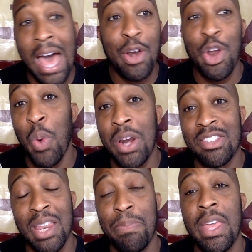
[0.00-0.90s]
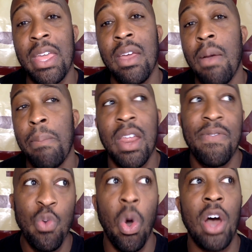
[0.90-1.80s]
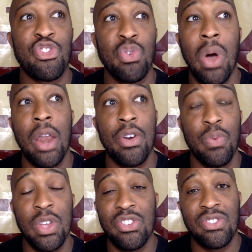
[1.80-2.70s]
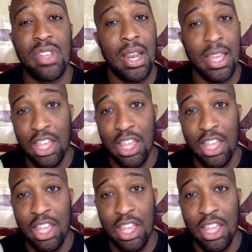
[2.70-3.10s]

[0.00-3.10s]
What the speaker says: I don't know what it's going to be, but if you want Drew Allar to reach his ceiling,